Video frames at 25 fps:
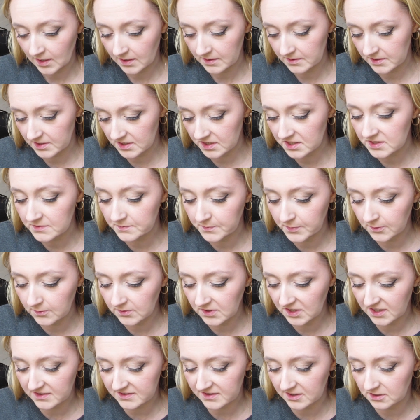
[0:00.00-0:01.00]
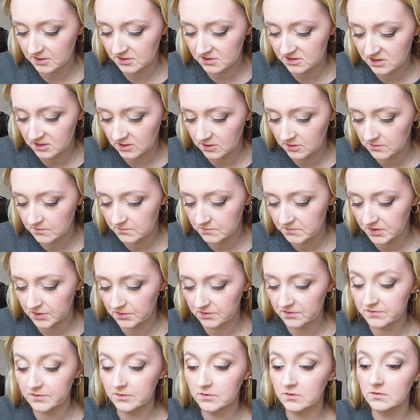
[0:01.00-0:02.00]
This spoolie is also
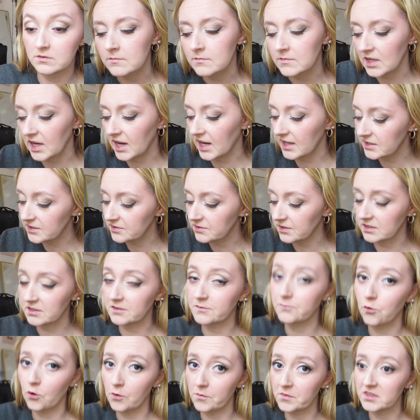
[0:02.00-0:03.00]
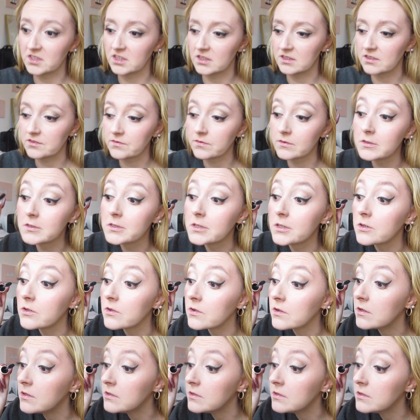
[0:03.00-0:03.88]
beautiful. I do like the formula of this one too.